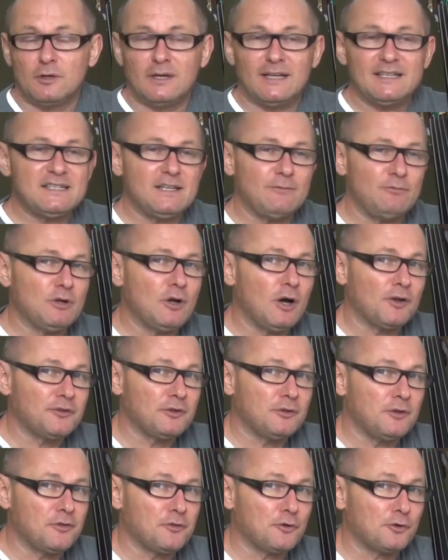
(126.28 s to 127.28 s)
let's say we got to
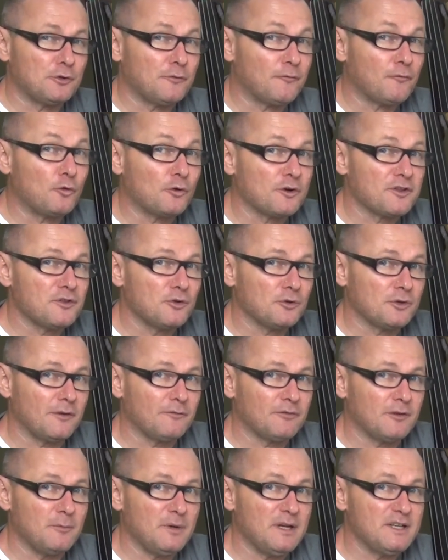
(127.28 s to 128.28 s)
the third or fourth note of
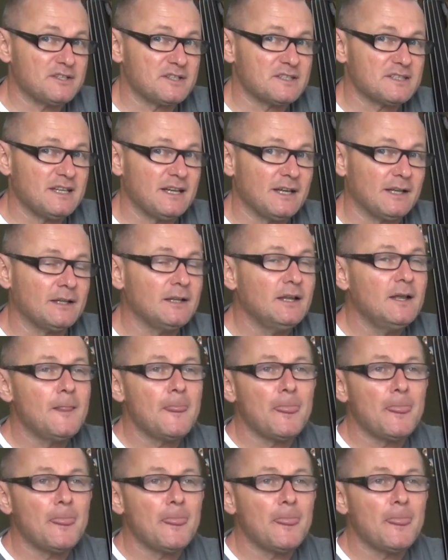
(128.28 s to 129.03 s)
the major scale